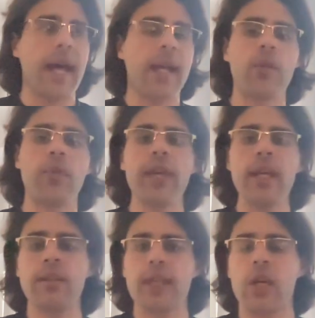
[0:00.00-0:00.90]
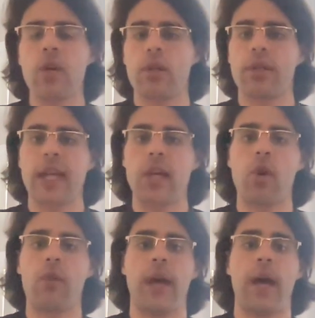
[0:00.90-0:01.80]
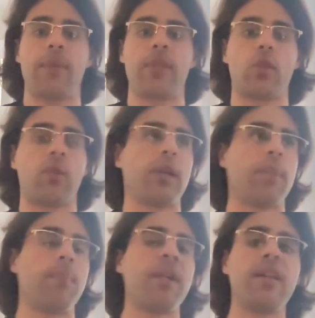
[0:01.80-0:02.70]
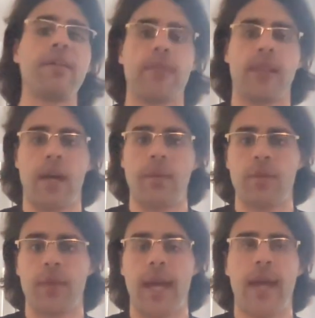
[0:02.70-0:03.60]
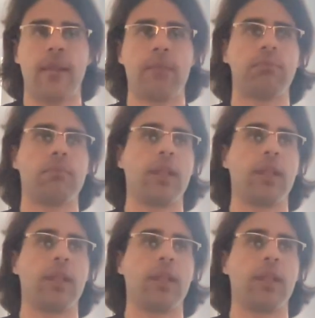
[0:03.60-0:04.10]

A quick takeoff happens over a brief time span,